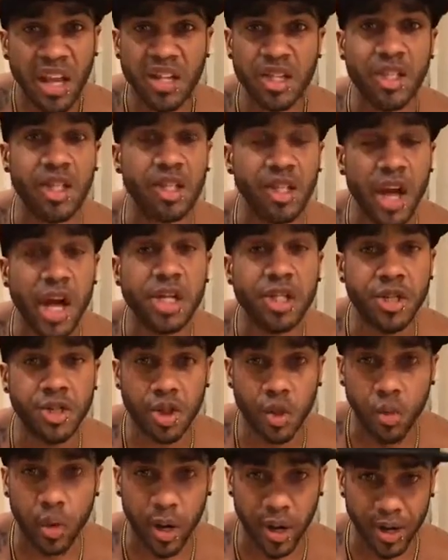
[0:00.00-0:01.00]

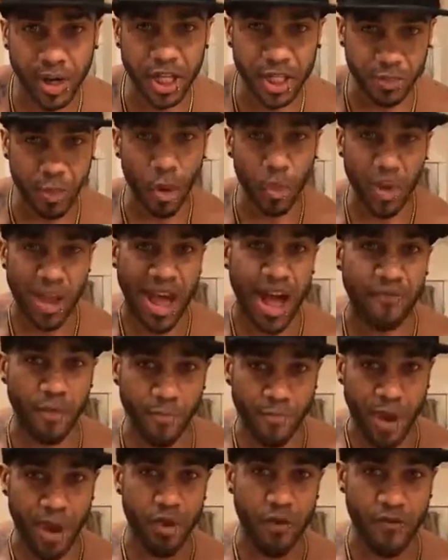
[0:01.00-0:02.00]
Suggestions or what it is, but we have
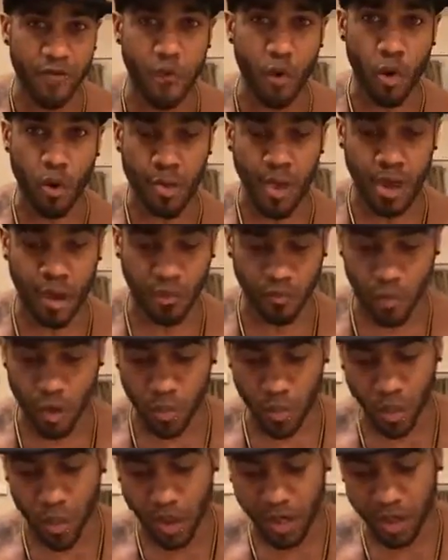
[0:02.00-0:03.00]
a better format of
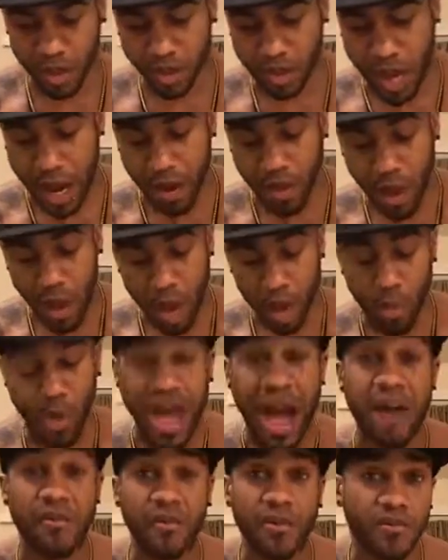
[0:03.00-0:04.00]
what we want to do now.
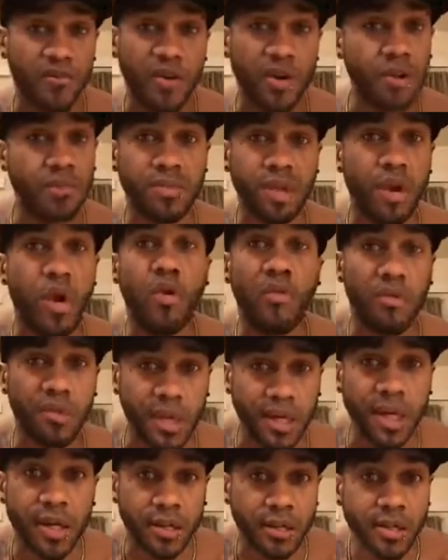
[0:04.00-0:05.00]
We haven't filmed in
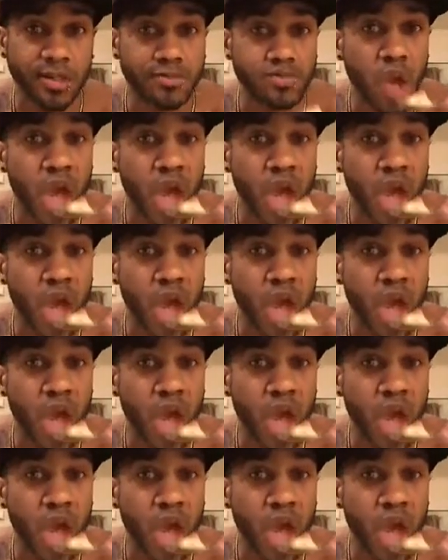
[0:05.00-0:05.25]
over a year.